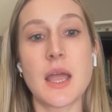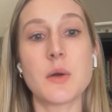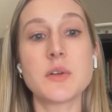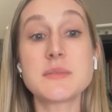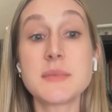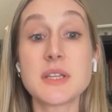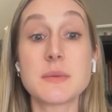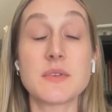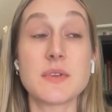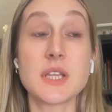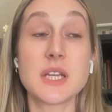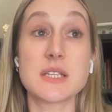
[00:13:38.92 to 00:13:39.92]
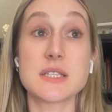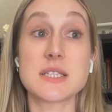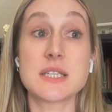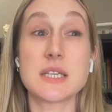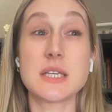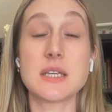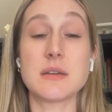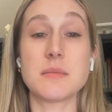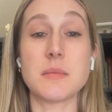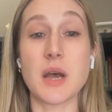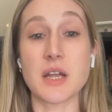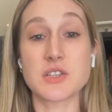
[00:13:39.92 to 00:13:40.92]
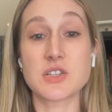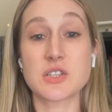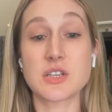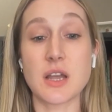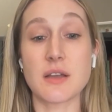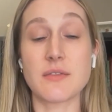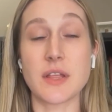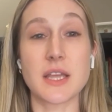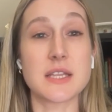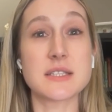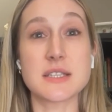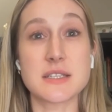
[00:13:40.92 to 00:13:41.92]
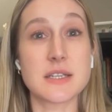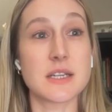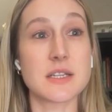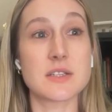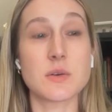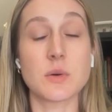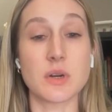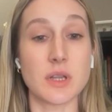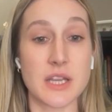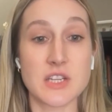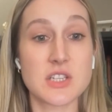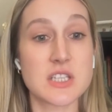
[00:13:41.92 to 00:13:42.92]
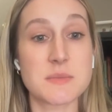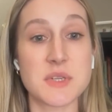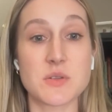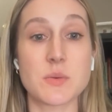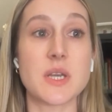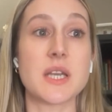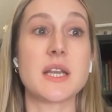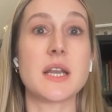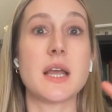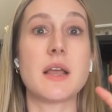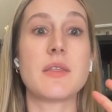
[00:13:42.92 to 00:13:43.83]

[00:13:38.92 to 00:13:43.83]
And ultimately, we really didn't see much of consistent correlations between